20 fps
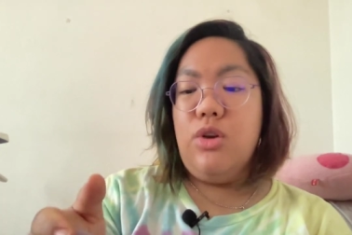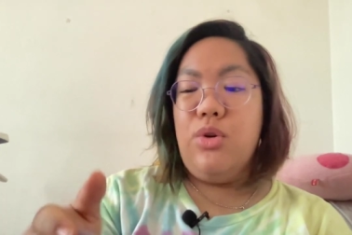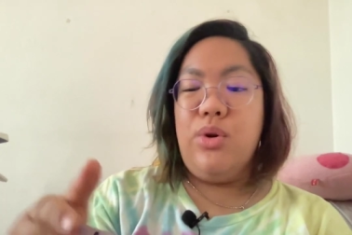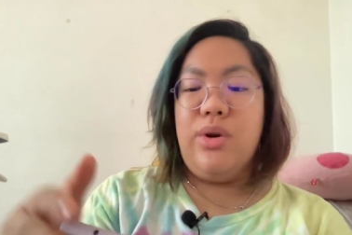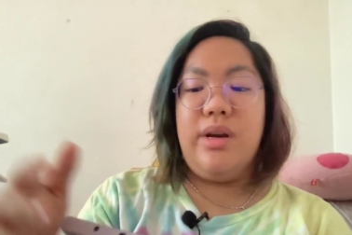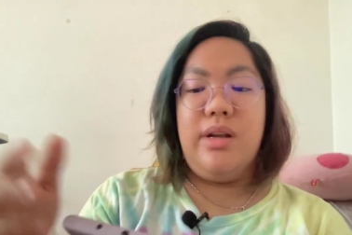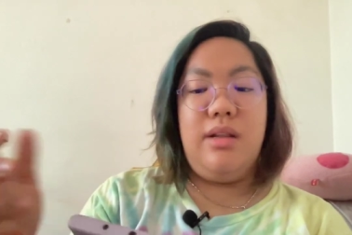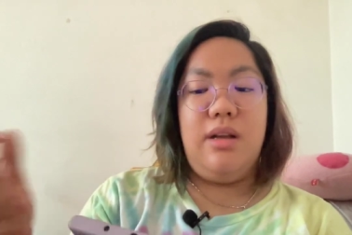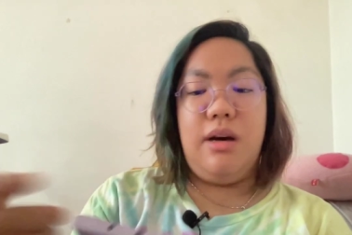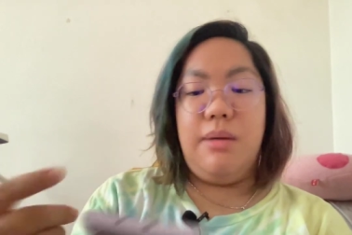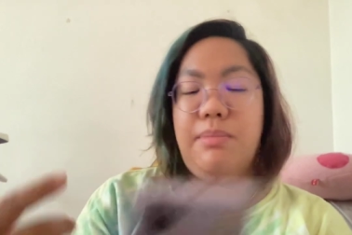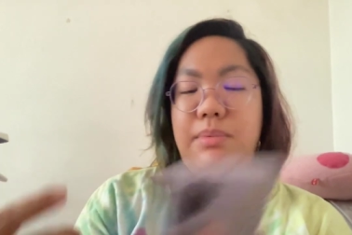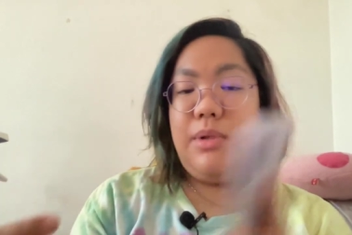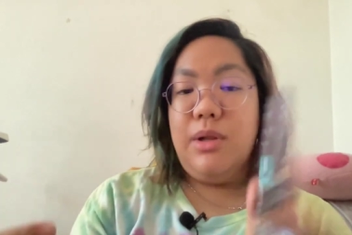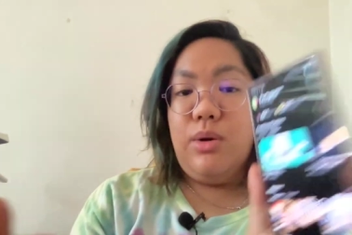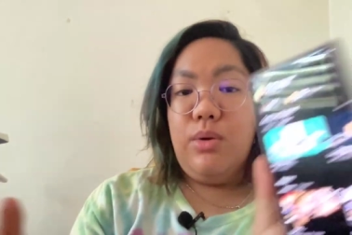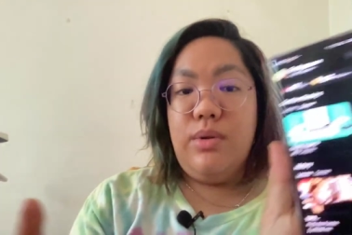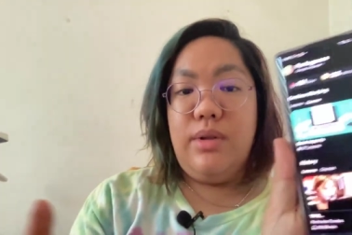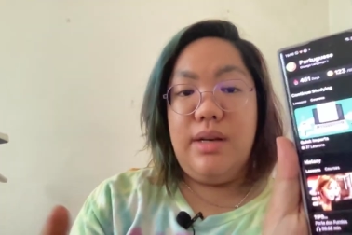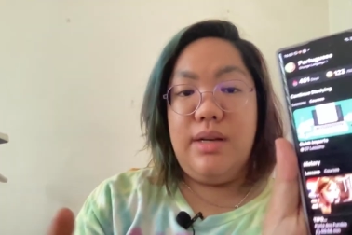you could
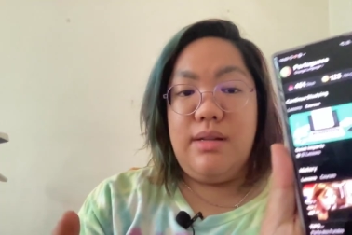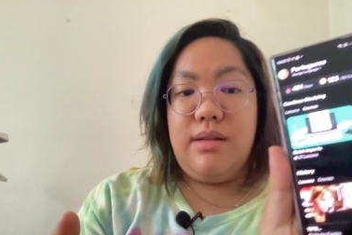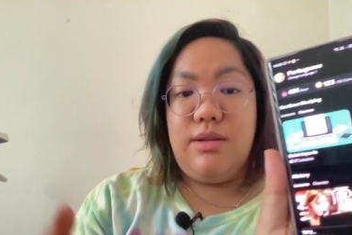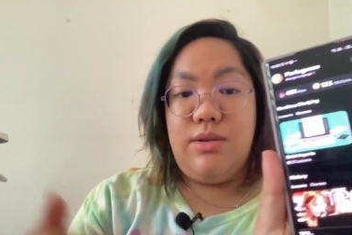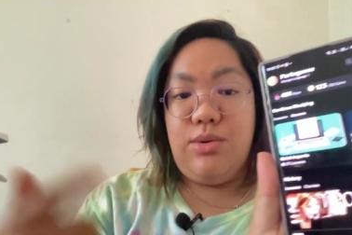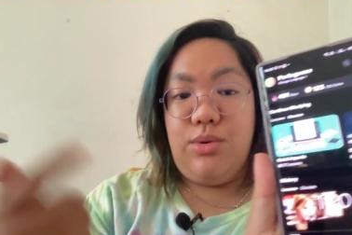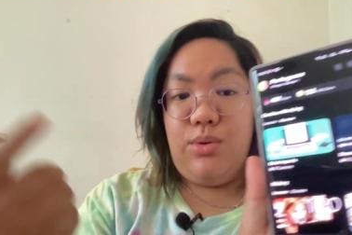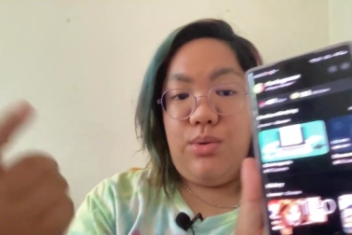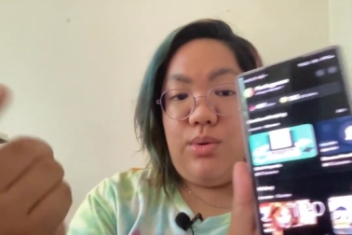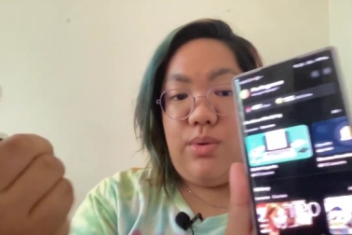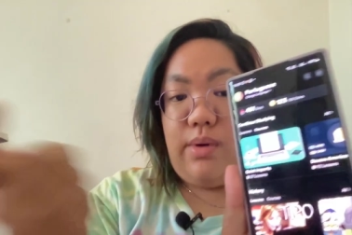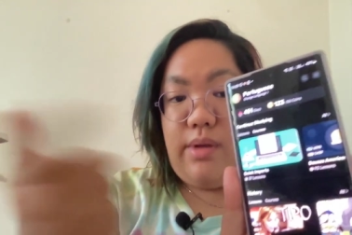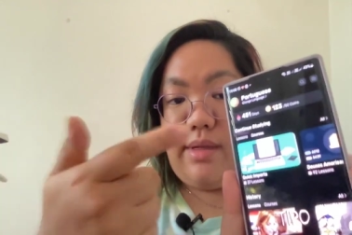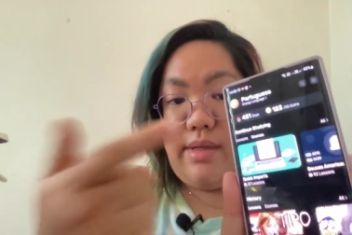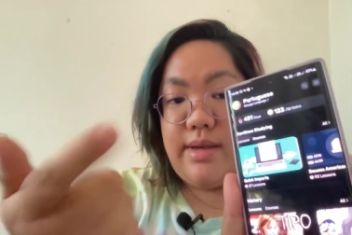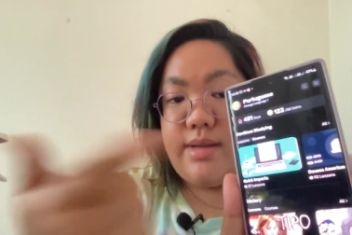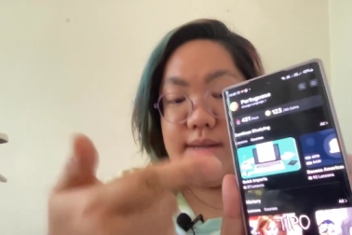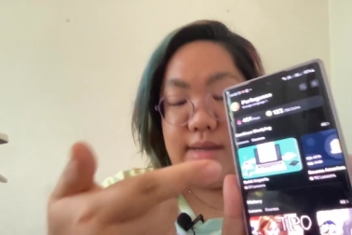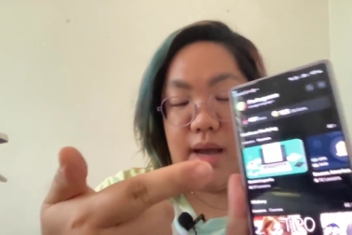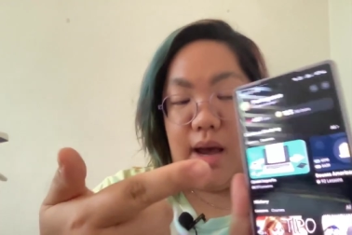upload it to
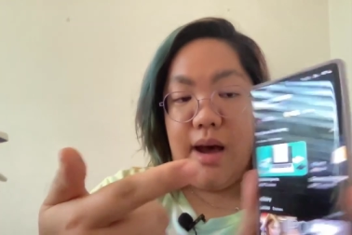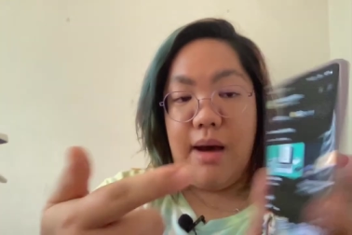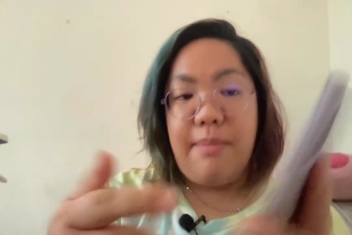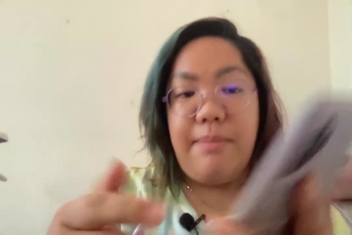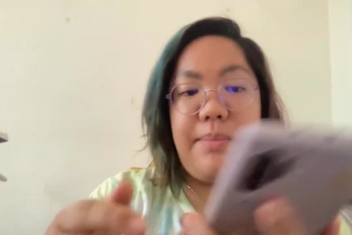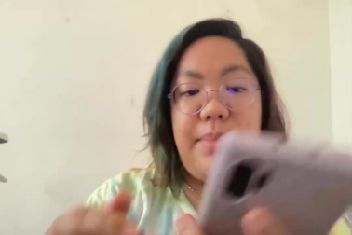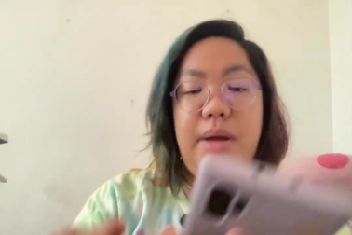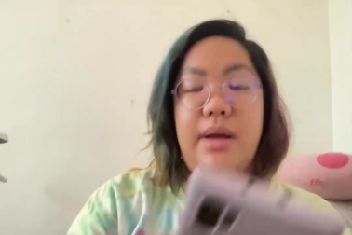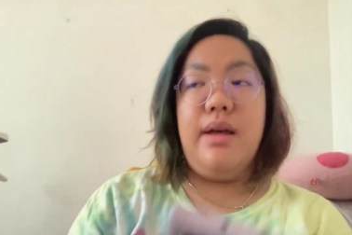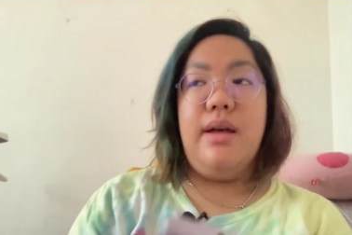this app,